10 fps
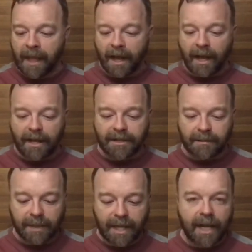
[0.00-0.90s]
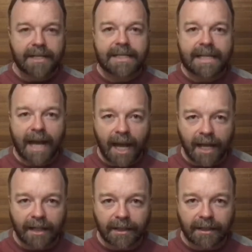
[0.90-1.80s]
I'm going to
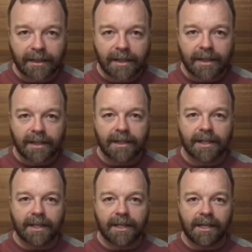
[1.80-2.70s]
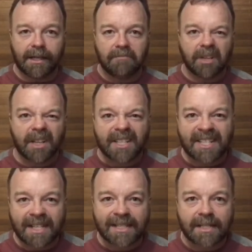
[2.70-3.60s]
target the kind of
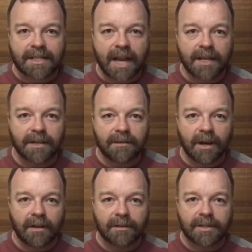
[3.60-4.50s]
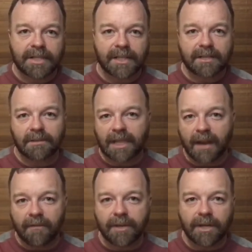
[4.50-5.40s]
6 to 10 year old, 6 to
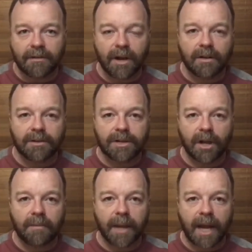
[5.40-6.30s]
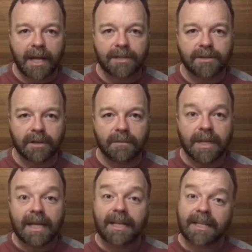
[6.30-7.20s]
11 year old type age group.
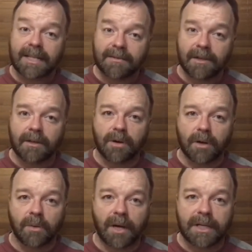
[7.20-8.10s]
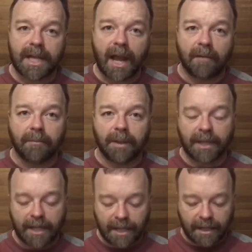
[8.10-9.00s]
That seems like quite a wide gap, but
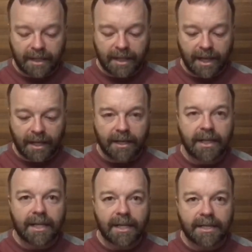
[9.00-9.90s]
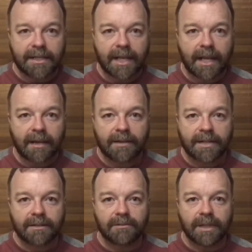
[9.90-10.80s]
the younger kids there are
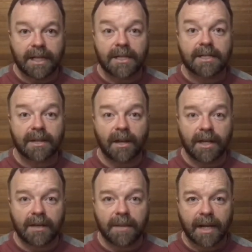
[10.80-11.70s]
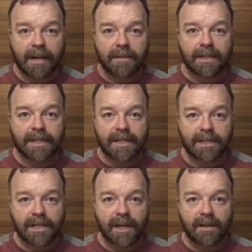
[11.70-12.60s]
still really excited about coming to see
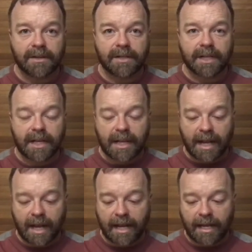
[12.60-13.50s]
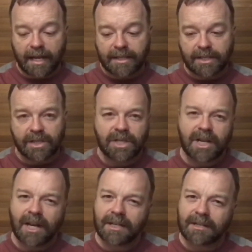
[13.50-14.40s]
shows, and that's
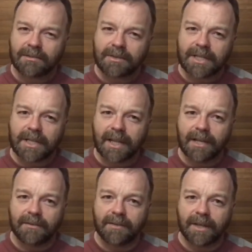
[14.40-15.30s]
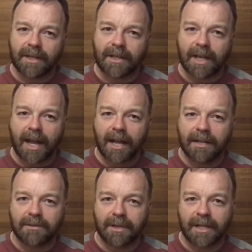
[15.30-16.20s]
just towards the end of the
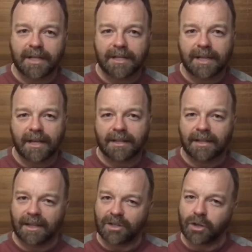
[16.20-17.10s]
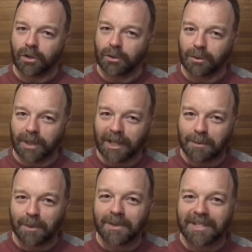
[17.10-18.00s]
age where they start to think it's not cool
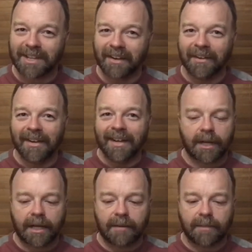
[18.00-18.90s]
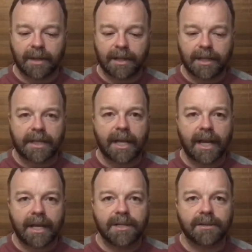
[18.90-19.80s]
anymore. So I think that
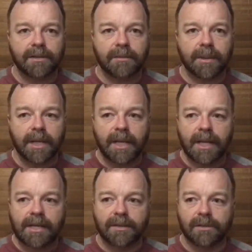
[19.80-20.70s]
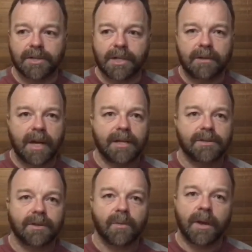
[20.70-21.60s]
age group is also an age
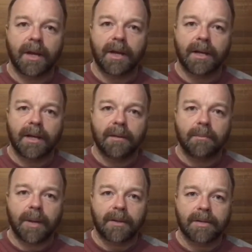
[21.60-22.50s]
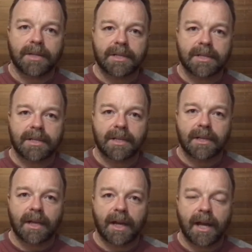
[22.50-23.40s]
group where parents
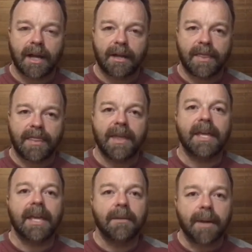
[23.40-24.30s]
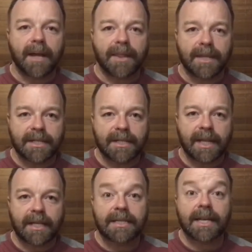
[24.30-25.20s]
are thinking about things that they
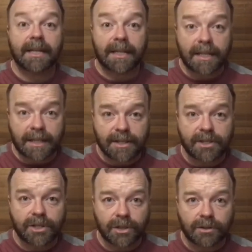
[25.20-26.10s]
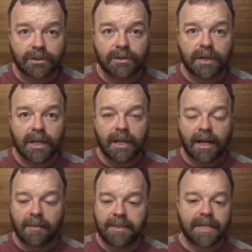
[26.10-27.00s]
can take the kids to,
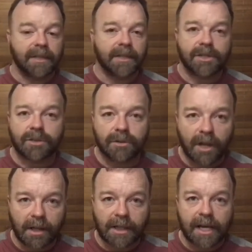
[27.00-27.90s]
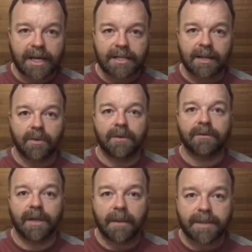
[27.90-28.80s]
particularly in school holidays, that they want to
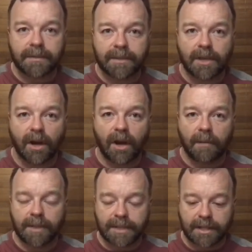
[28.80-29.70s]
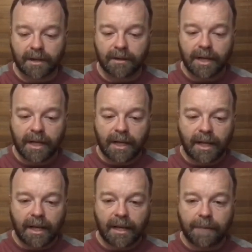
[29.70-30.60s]
fill up some time. And so
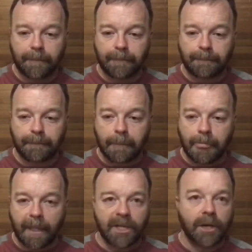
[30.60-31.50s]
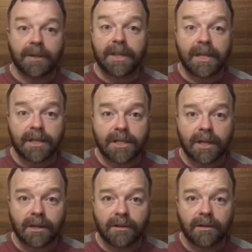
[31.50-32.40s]
a theatre show